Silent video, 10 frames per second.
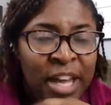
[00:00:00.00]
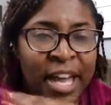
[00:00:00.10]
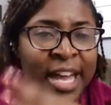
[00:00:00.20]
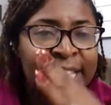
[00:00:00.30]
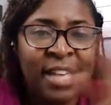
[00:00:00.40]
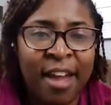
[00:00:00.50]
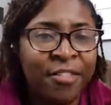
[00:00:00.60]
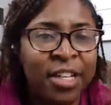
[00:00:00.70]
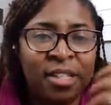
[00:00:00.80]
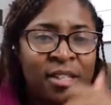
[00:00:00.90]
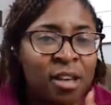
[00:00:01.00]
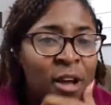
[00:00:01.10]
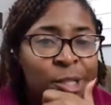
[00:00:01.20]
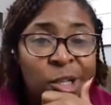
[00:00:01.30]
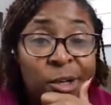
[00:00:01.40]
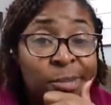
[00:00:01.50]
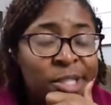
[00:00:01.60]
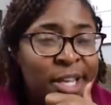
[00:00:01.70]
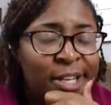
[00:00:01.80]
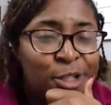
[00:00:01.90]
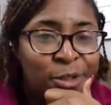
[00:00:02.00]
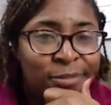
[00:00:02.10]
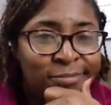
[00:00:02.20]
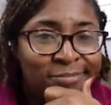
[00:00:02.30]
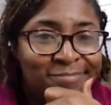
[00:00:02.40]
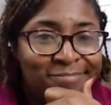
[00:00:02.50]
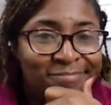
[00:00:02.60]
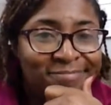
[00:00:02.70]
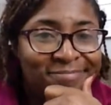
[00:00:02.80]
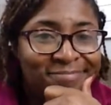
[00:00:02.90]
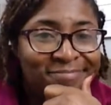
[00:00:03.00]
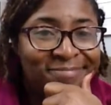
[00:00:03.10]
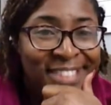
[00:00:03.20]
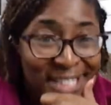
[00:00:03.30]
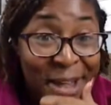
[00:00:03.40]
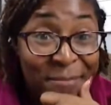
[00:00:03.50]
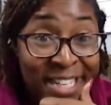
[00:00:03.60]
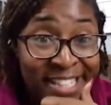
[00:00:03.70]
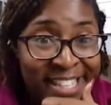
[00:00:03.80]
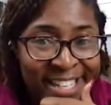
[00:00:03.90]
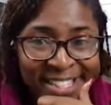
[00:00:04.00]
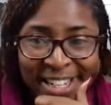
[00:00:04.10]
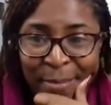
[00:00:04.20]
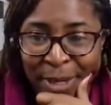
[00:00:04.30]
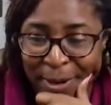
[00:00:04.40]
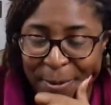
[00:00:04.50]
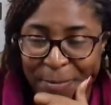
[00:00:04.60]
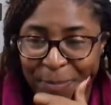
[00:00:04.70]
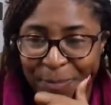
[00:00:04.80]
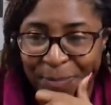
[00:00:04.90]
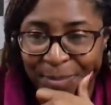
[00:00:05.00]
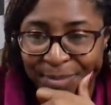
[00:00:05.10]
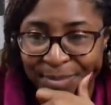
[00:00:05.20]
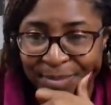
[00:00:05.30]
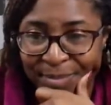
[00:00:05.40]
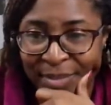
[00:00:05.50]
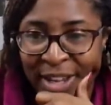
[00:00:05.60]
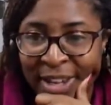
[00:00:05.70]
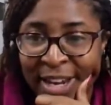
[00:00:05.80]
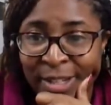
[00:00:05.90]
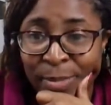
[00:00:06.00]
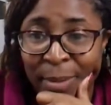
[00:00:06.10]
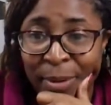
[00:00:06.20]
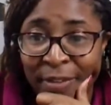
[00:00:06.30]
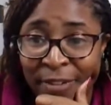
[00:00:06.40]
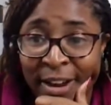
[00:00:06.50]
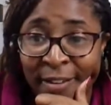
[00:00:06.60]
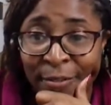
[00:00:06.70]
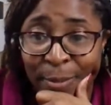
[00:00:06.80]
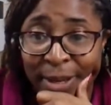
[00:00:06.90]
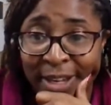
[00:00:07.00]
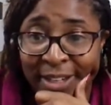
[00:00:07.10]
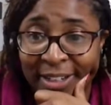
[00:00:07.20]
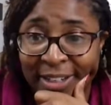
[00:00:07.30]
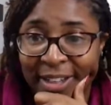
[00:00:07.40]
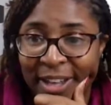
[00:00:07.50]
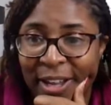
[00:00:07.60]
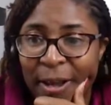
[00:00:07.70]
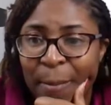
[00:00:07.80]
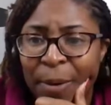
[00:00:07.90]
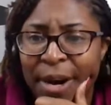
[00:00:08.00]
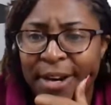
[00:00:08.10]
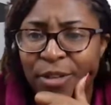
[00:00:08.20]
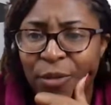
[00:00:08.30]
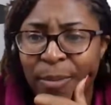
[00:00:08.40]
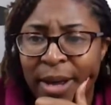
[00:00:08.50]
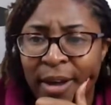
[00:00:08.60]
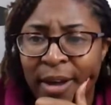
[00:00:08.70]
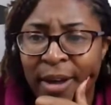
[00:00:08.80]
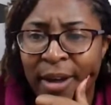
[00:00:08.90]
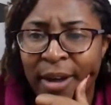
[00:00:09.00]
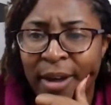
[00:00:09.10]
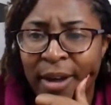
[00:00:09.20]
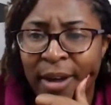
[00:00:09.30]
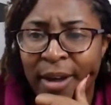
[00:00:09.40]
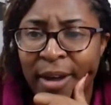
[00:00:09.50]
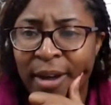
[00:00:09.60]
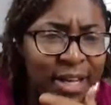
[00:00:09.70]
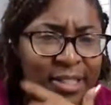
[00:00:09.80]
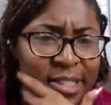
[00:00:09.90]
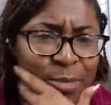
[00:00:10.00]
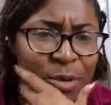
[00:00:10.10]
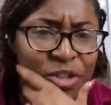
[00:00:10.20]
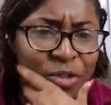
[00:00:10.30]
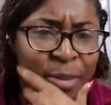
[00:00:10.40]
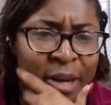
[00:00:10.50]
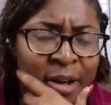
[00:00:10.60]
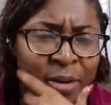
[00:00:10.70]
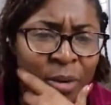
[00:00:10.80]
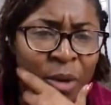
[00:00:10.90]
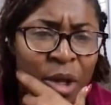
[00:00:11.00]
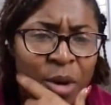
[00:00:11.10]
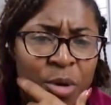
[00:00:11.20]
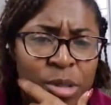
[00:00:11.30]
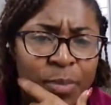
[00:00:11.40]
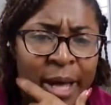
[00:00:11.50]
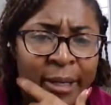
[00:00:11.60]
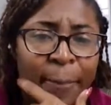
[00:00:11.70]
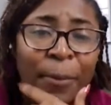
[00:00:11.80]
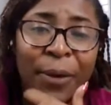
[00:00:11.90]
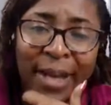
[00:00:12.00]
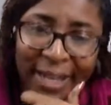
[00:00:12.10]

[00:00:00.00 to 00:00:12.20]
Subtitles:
His evidence is all circumstantial. Does that make sense? Let me know. And that is my prayer for everybody. Prayers for my uncle. Let's see here. Kelly says, prayers for my uncle who is battling brain